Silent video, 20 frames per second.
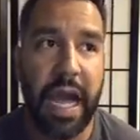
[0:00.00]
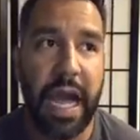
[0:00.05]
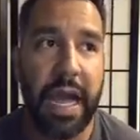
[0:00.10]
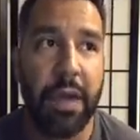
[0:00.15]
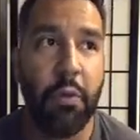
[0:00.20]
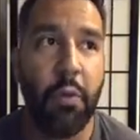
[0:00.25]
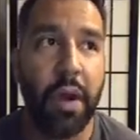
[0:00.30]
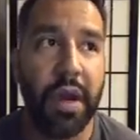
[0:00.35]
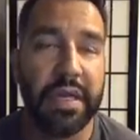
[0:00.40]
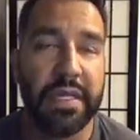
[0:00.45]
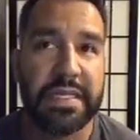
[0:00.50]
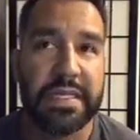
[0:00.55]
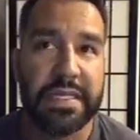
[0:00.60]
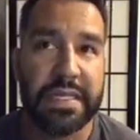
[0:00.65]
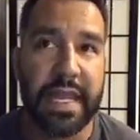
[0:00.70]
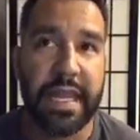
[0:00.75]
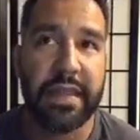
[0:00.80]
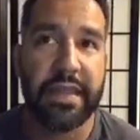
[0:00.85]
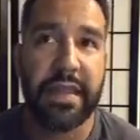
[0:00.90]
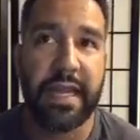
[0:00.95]
I want to
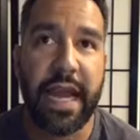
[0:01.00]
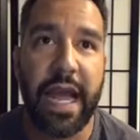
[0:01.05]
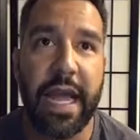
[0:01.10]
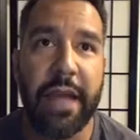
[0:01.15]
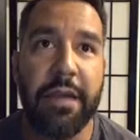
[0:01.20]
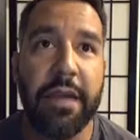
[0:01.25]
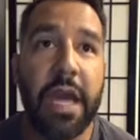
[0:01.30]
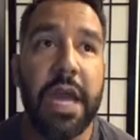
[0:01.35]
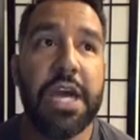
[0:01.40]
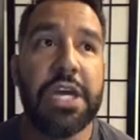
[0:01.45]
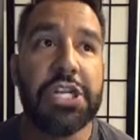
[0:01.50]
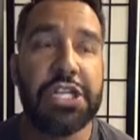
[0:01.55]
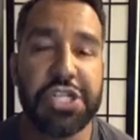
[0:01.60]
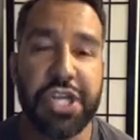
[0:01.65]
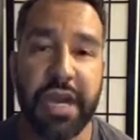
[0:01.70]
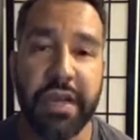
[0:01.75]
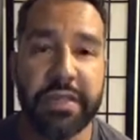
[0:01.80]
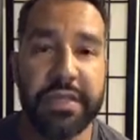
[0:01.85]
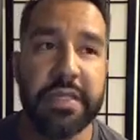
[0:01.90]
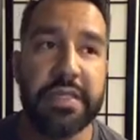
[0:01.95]
say that I
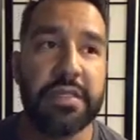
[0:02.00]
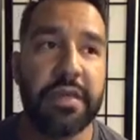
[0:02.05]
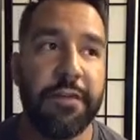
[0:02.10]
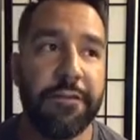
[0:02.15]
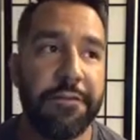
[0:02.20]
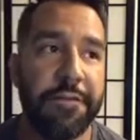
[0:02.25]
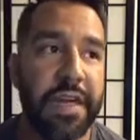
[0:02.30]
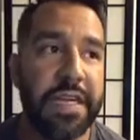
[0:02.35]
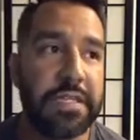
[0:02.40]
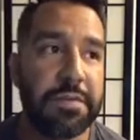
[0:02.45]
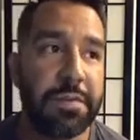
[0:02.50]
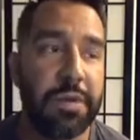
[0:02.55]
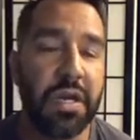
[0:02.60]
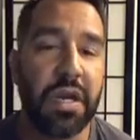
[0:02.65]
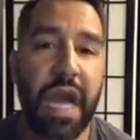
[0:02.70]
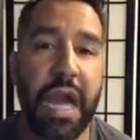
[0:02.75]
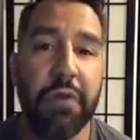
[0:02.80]
shared this on Facebook.